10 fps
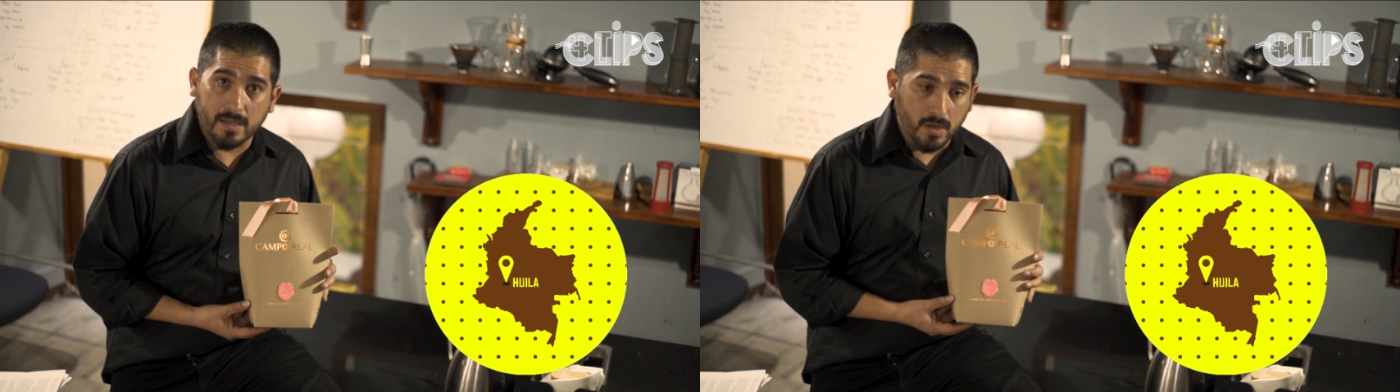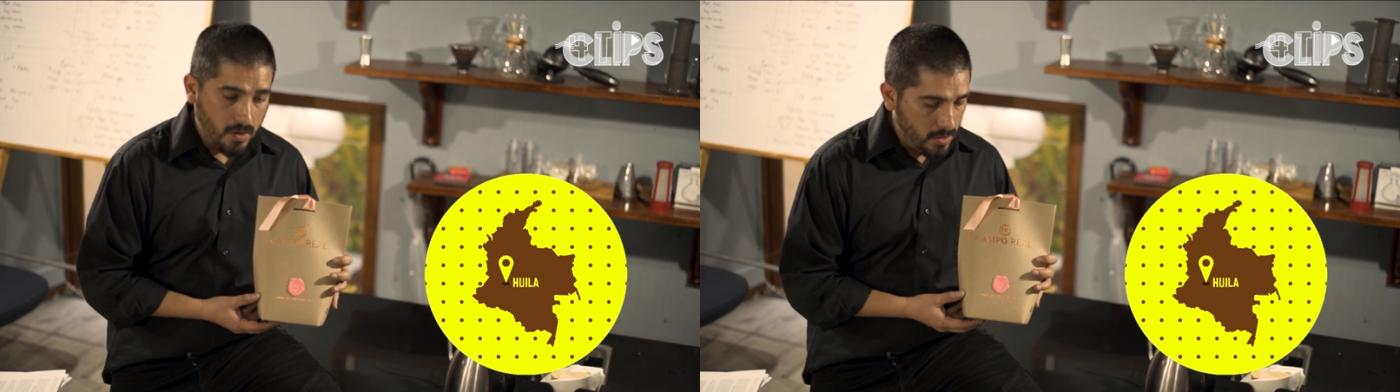
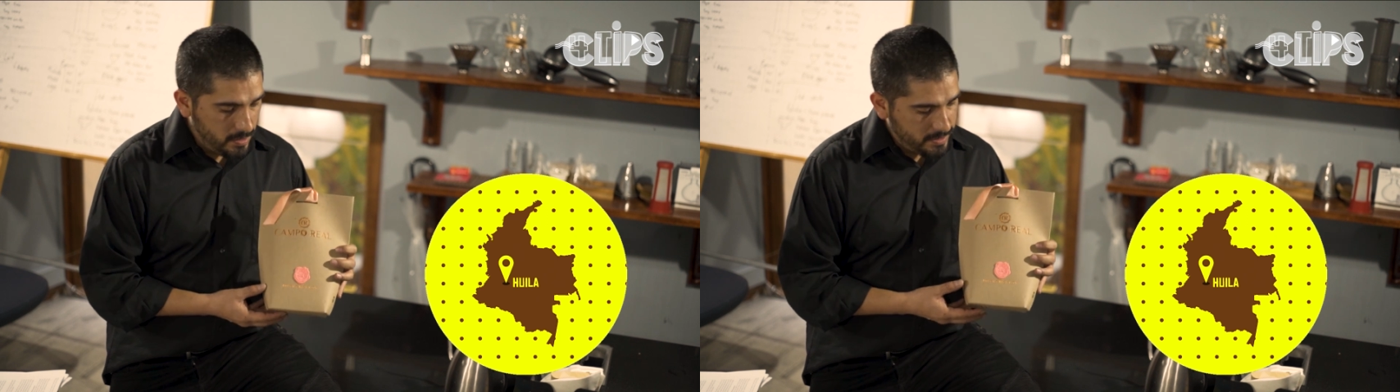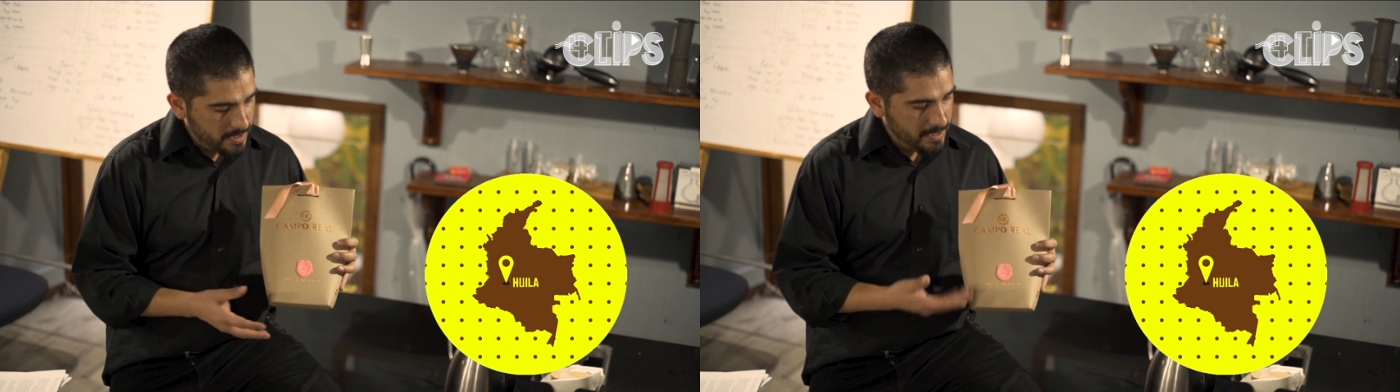
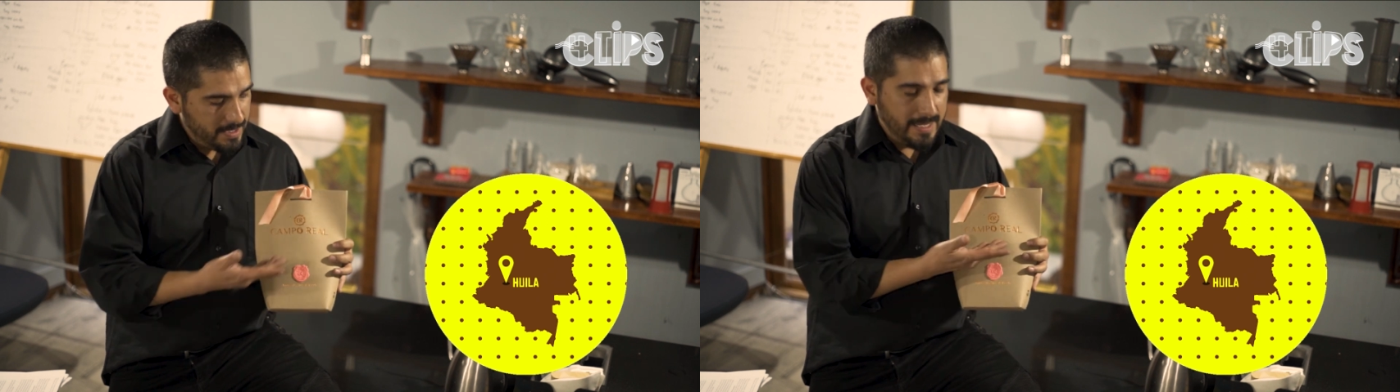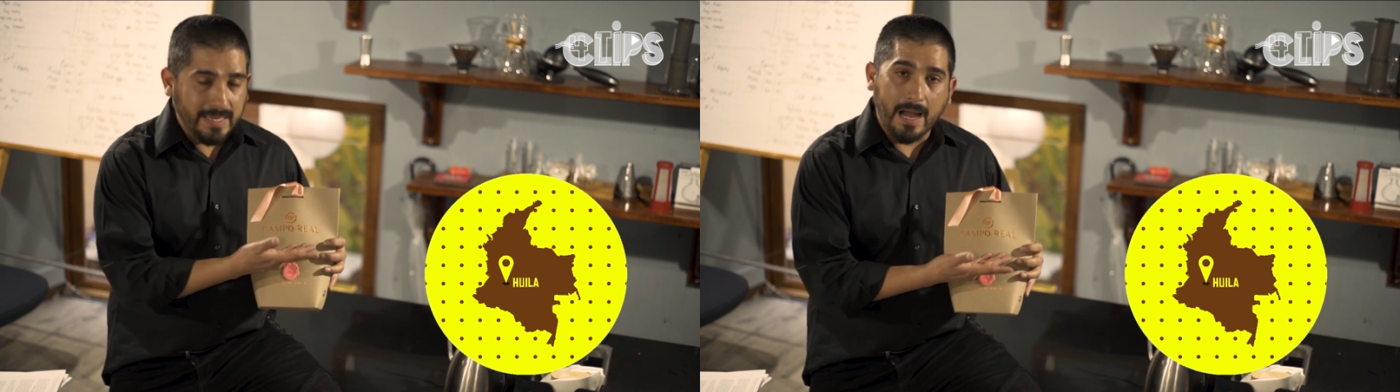called
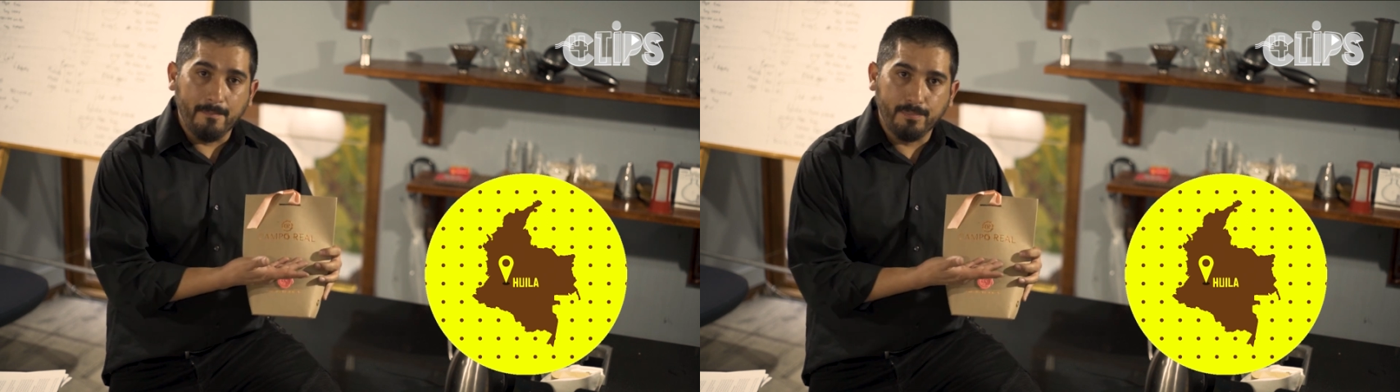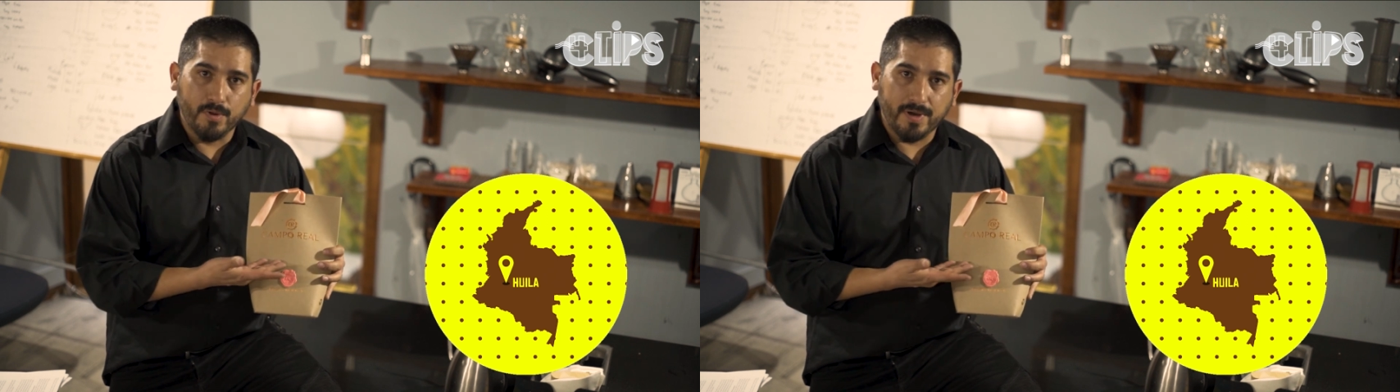
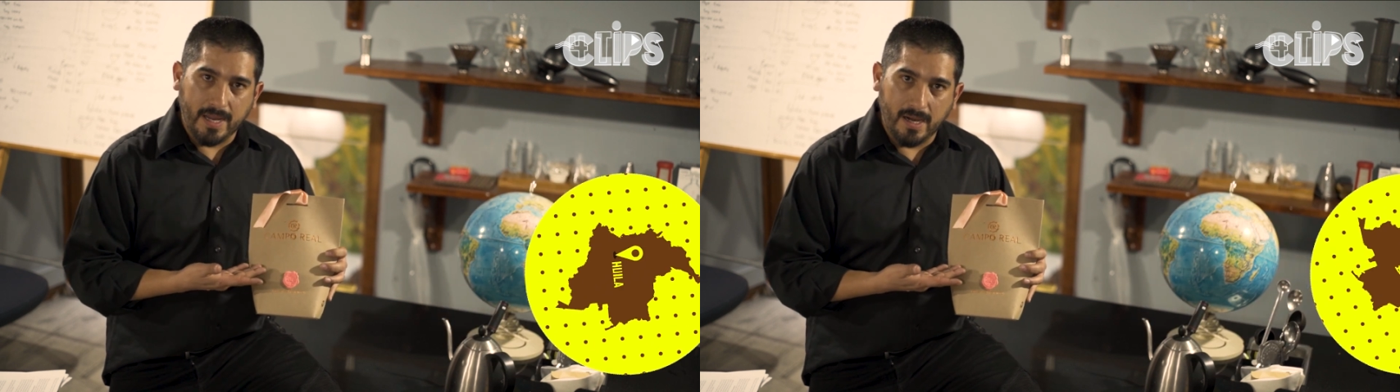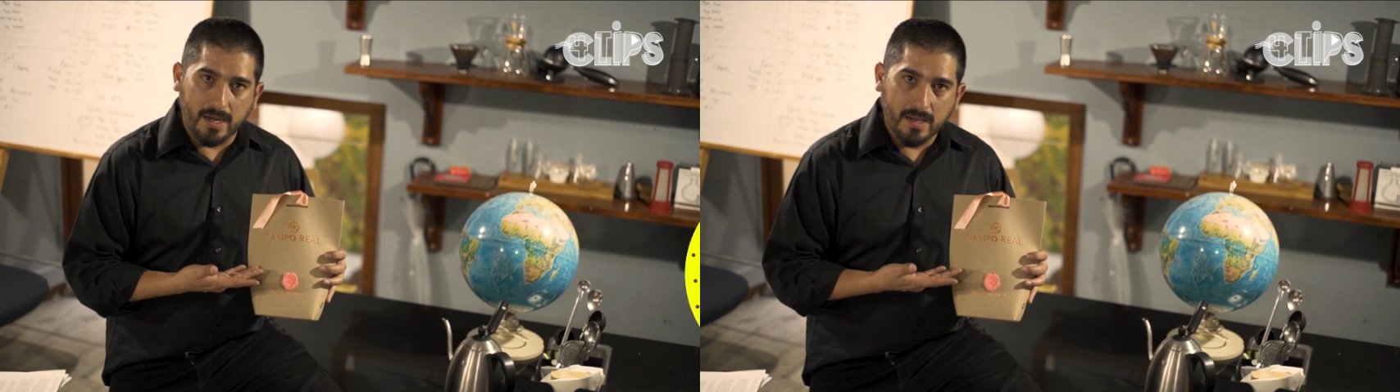Campo Real.